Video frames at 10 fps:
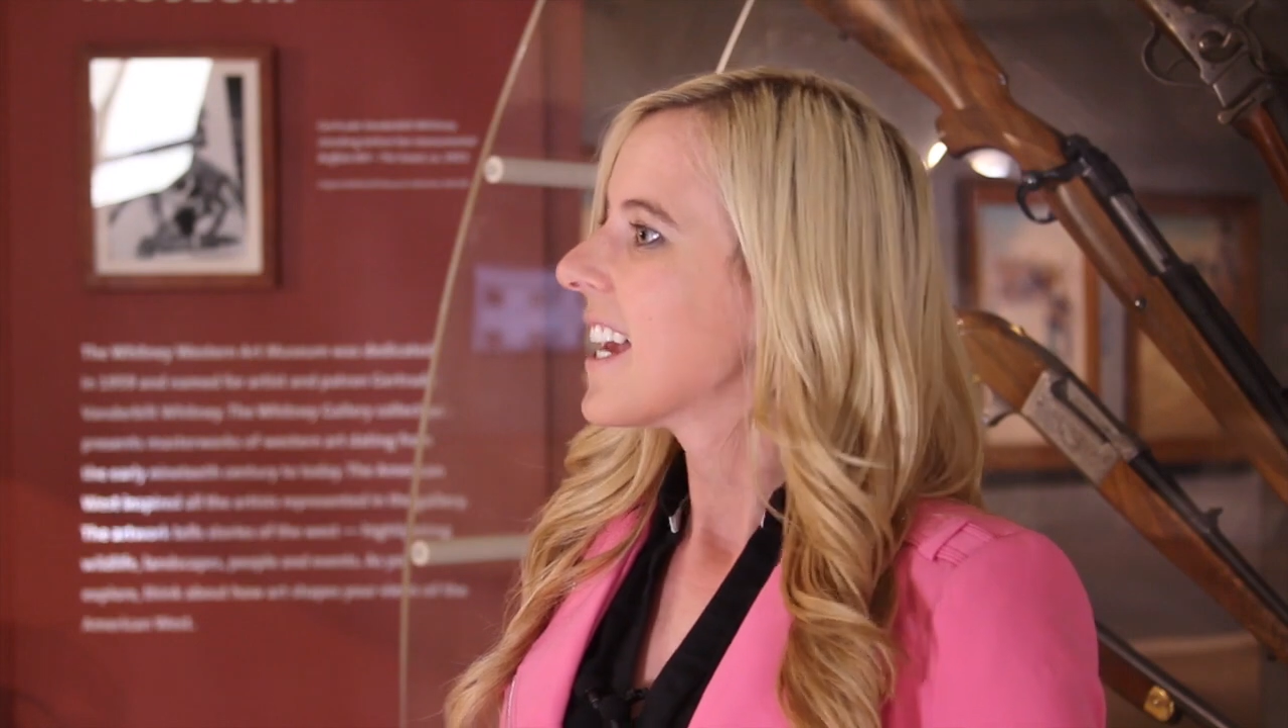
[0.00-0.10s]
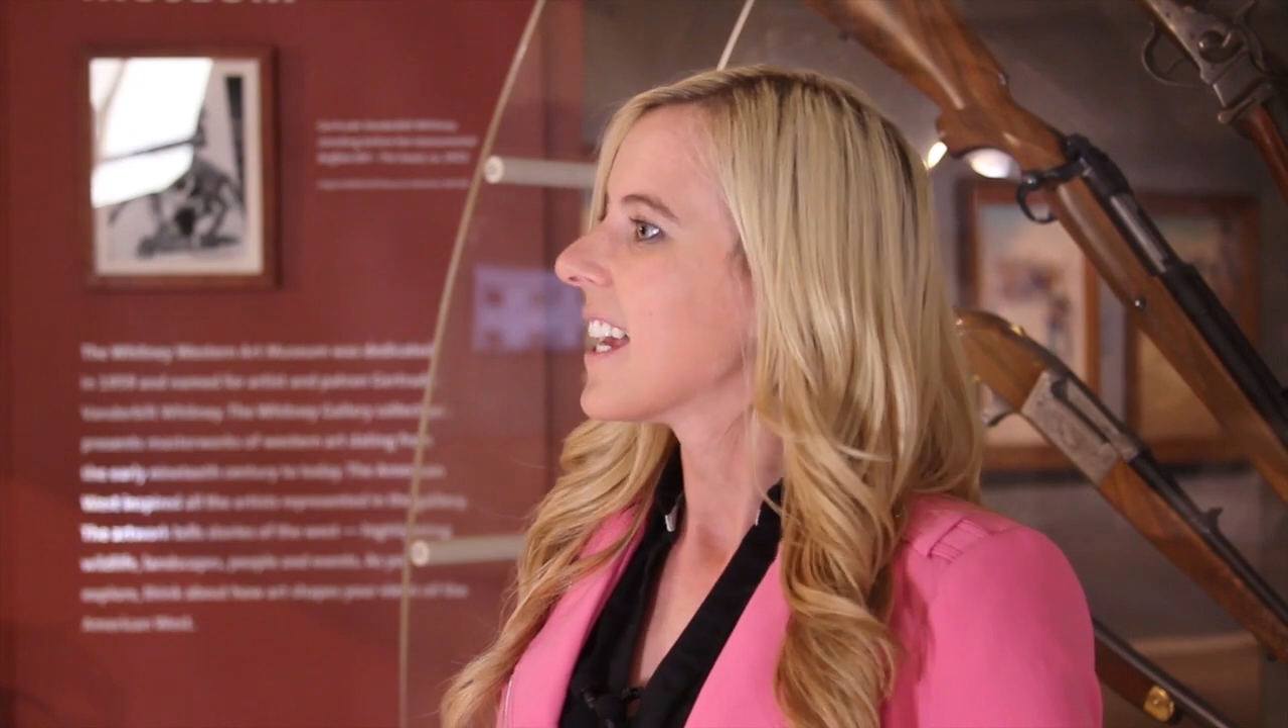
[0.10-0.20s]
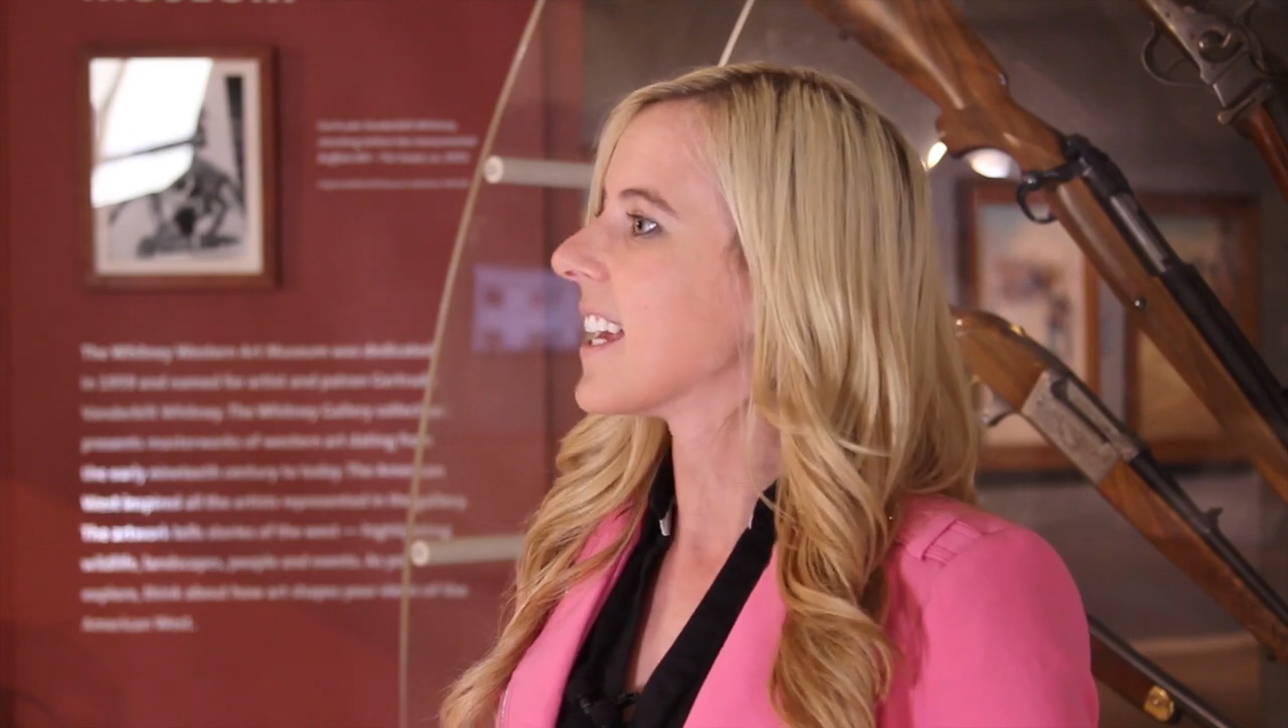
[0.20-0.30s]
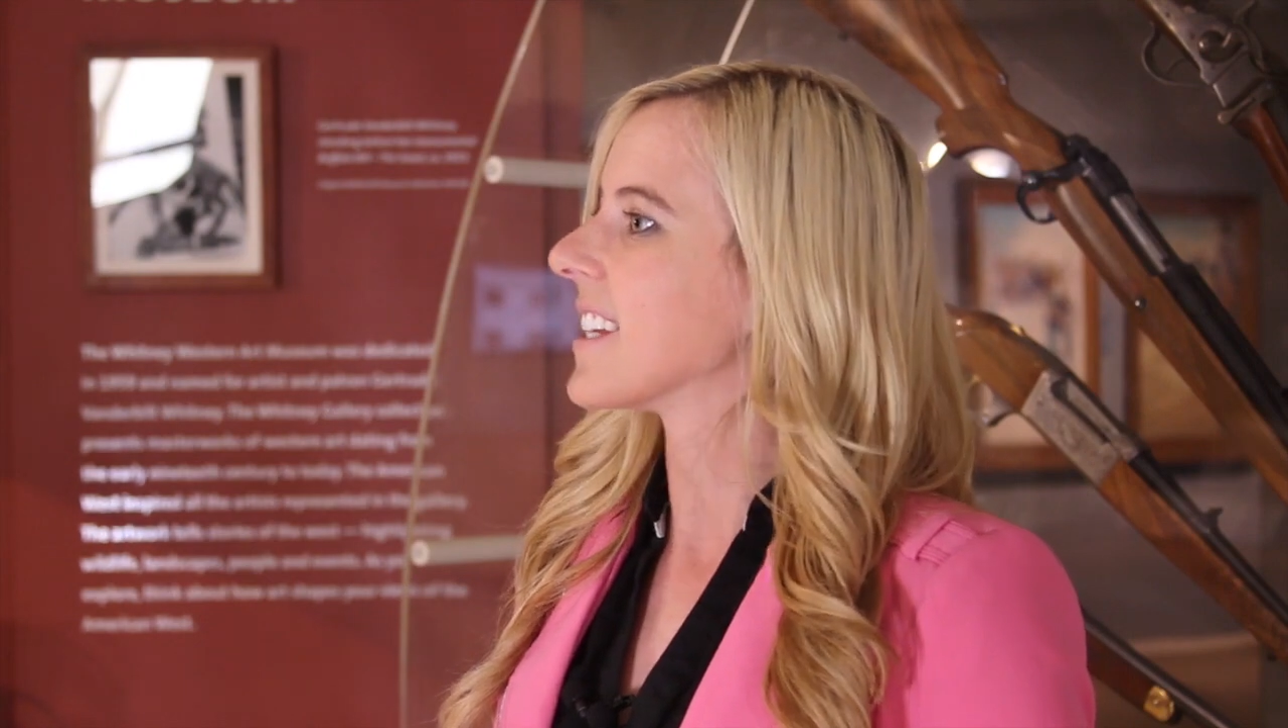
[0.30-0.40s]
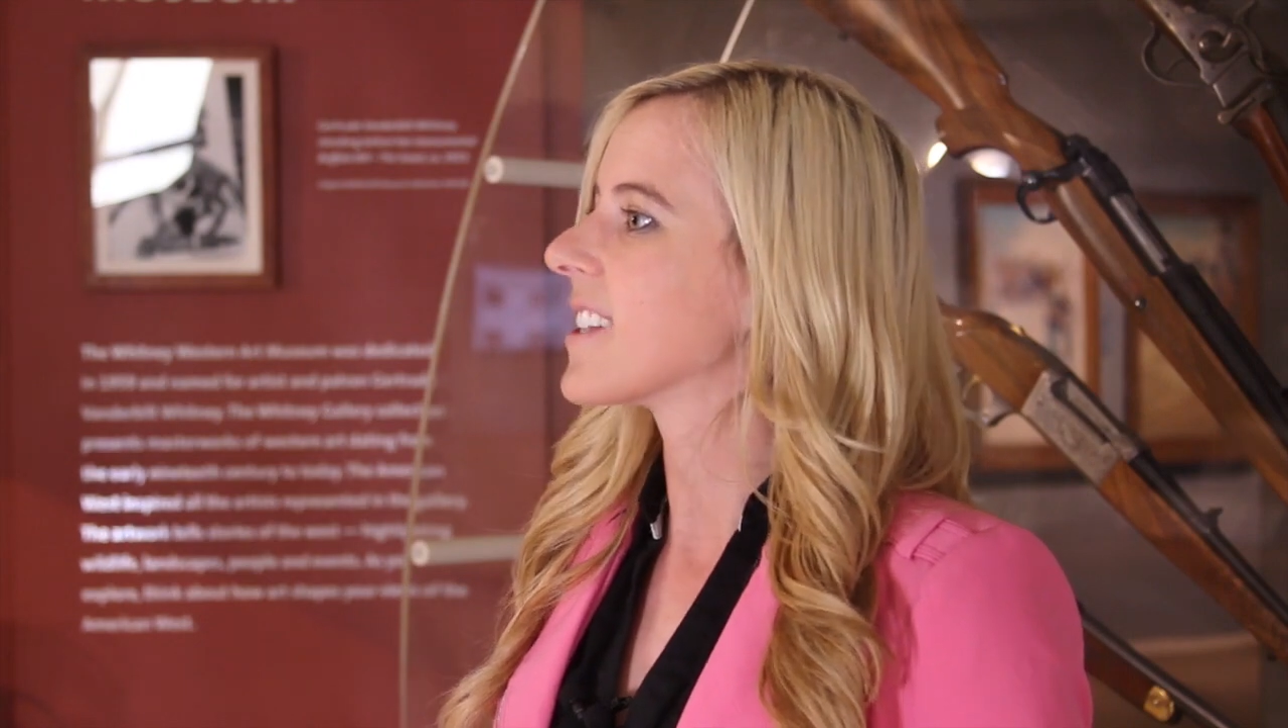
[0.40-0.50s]

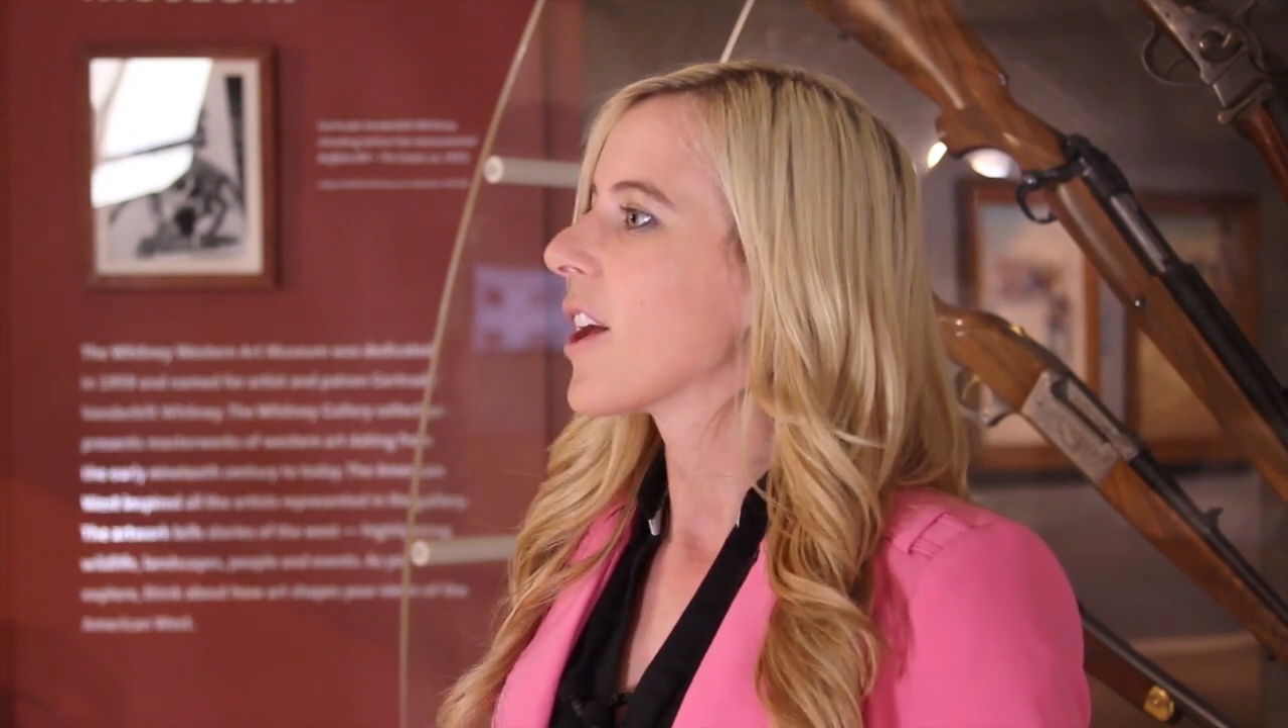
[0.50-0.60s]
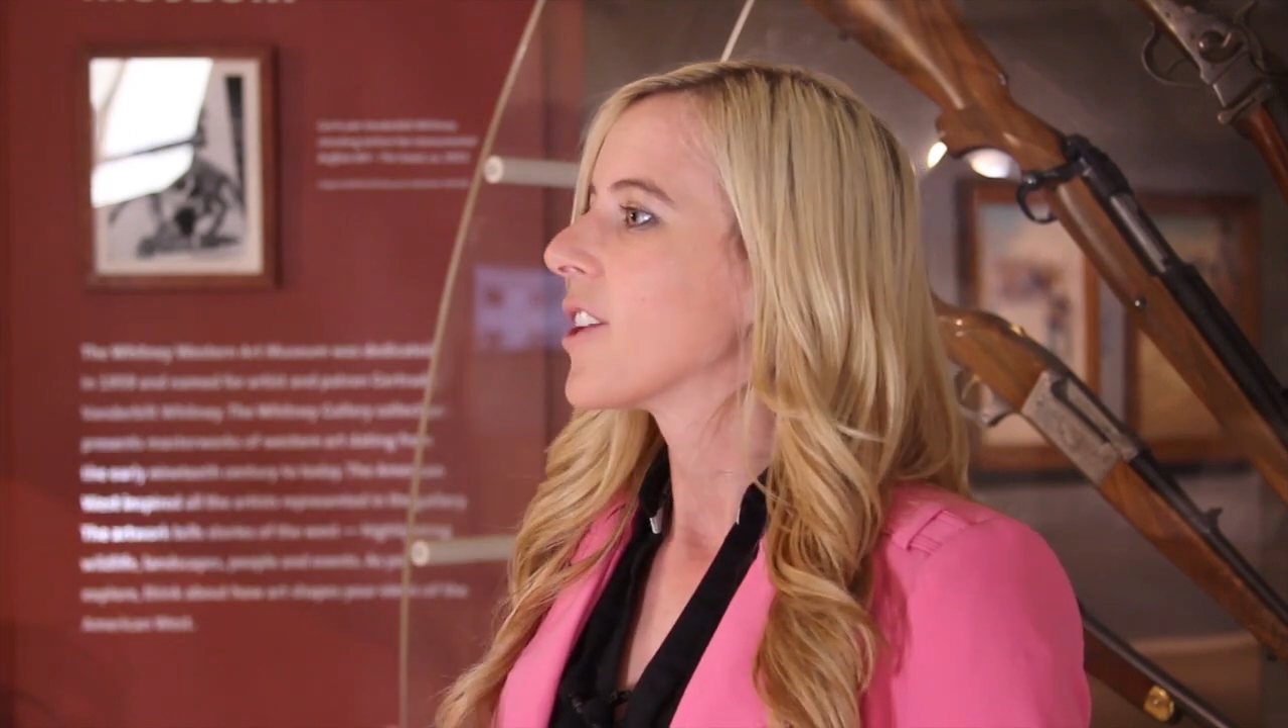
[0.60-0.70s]
is